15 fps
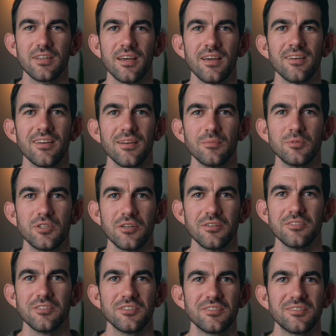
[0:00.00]
and I'm sure
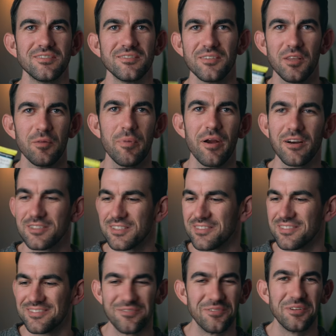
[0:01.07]
just the bears
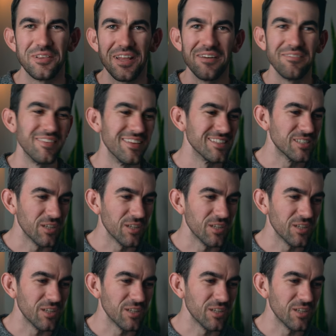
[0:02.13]
would love this.